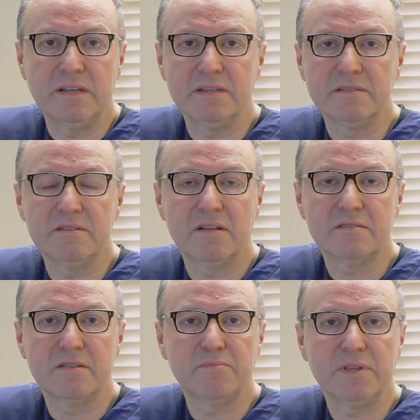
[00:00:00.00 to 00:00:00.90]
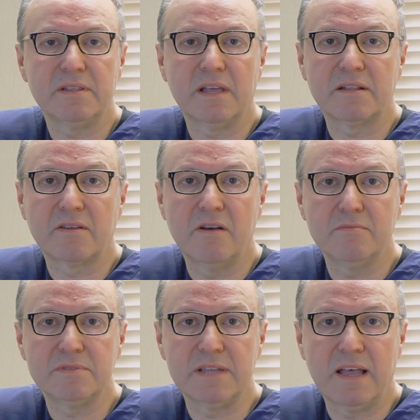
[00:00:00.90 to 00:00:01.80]
It is not something that
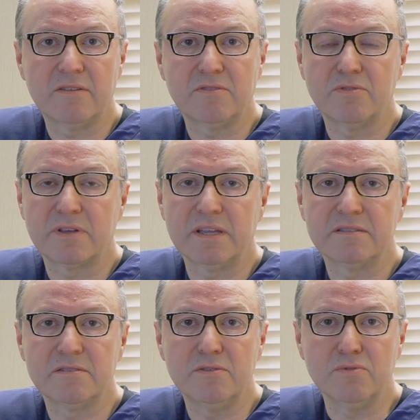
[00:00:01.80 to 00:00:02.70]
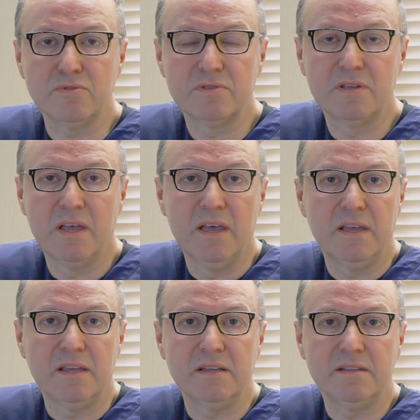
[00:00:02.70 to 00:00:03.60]
comes out or gets loose.
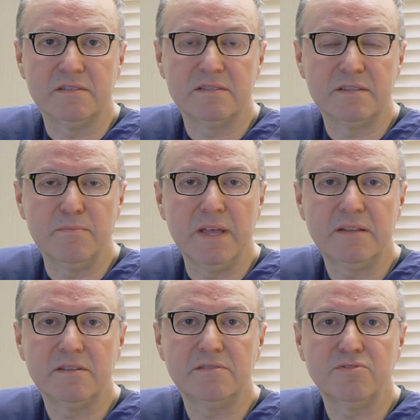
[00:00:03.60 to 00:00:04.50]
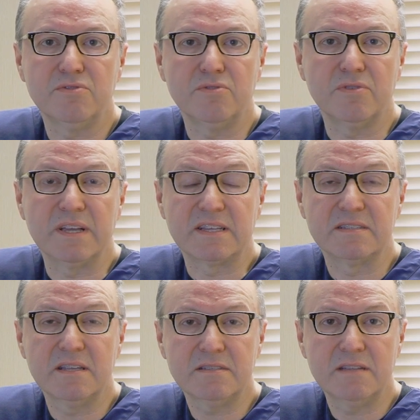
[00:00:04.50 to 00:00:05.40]
It is cemented to your
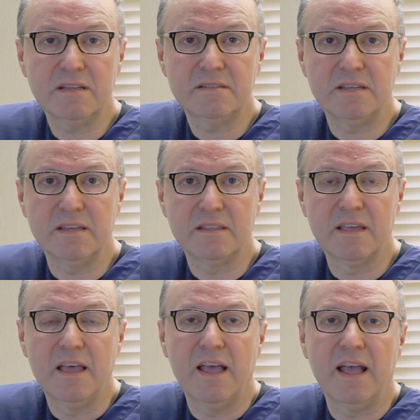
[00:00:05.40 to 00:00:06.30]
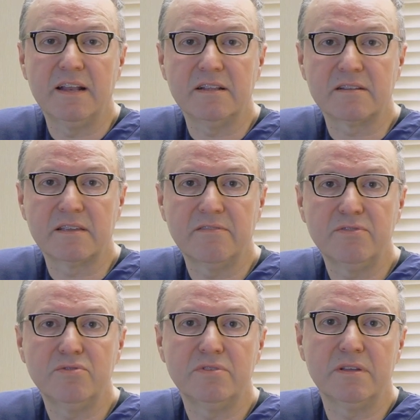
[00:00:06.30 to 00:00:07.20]
existing teeth, and it'll give
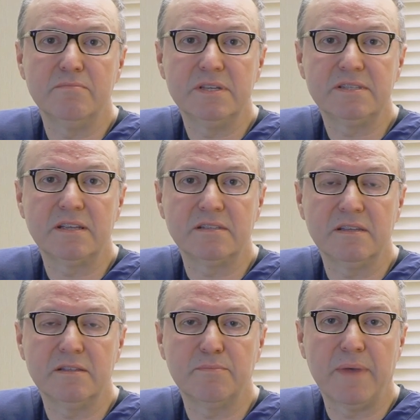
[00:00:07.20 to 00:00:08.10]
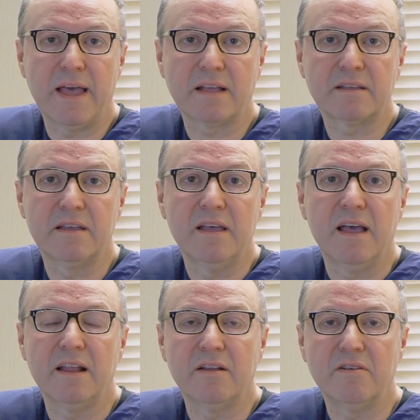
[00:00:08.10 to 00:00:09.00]
you the missing teeth back,
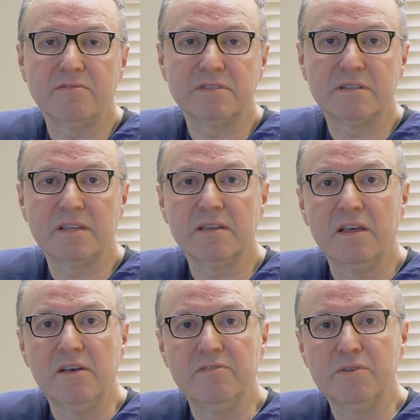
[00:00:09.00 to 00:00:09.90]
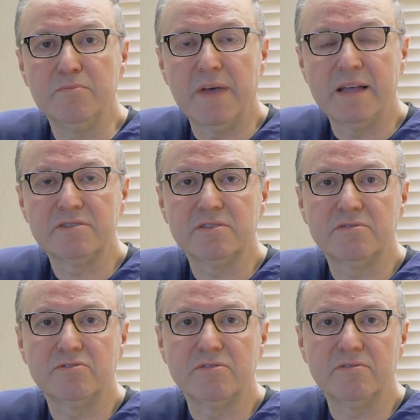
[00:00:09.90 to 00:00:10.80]
and obviously we match
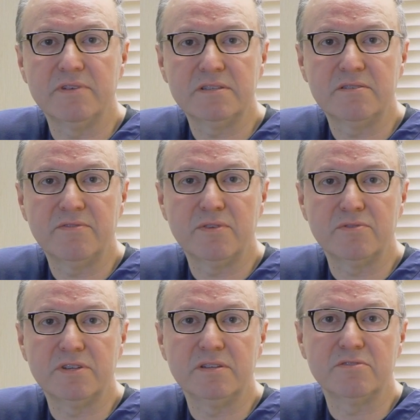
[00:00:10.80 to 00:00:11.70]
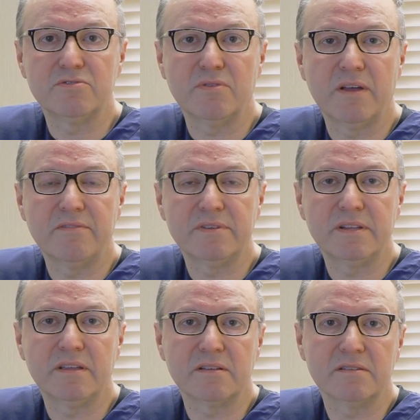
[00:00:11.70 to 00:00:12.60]
it to the rest of your teeth so
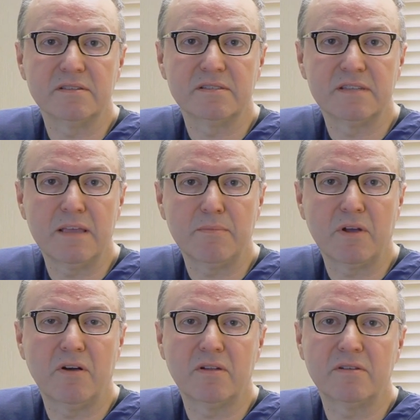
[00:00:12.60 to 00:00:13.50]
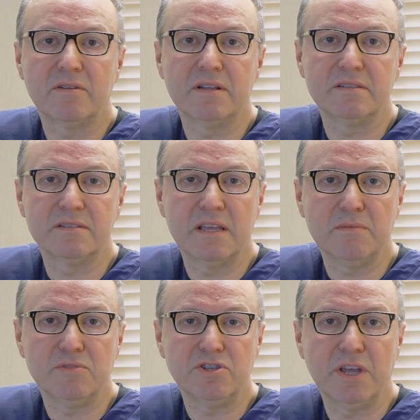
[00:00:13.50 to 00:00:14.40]
everything is same color and
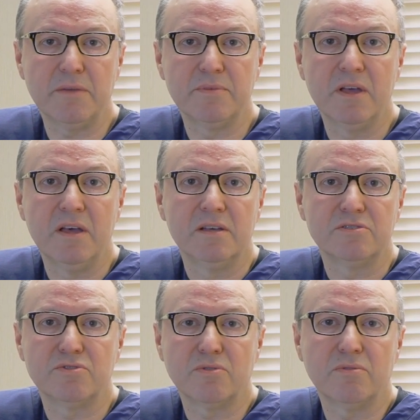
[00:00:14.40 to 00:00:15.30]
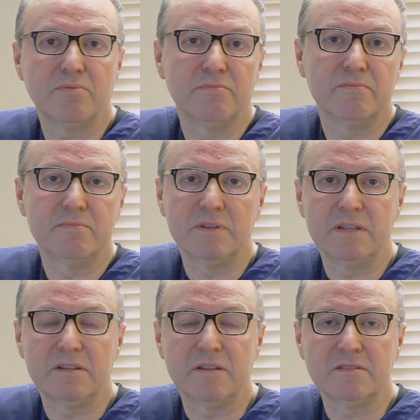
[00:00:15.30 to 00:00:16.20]
same shape, so
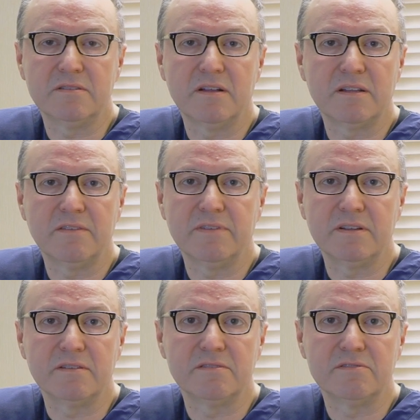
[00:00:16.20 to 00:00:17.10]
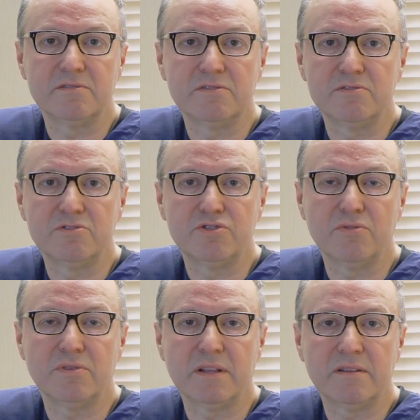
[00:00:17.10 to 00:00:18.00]
it does not even
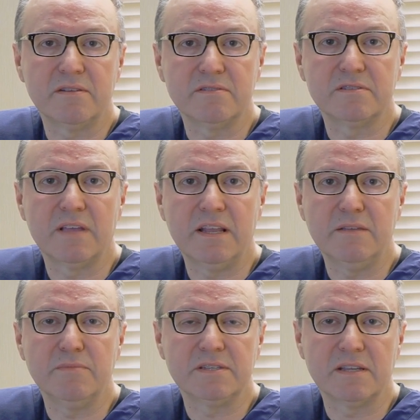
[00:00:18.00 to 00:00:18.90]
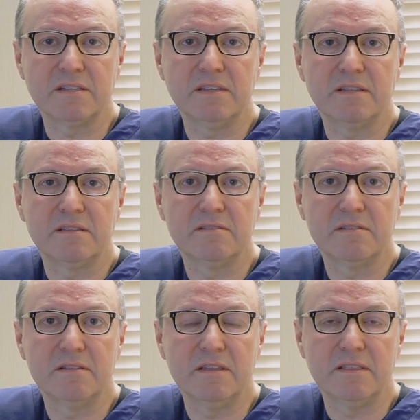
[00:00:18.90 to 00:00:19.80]
show that there's any missing teeth
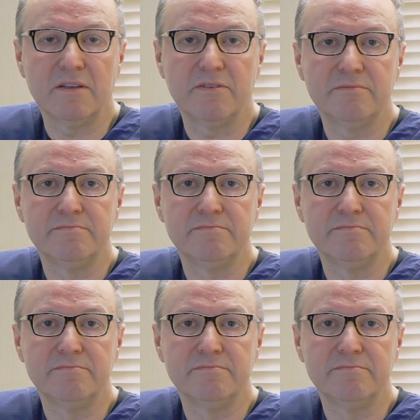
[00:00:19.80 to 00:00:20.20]
in there.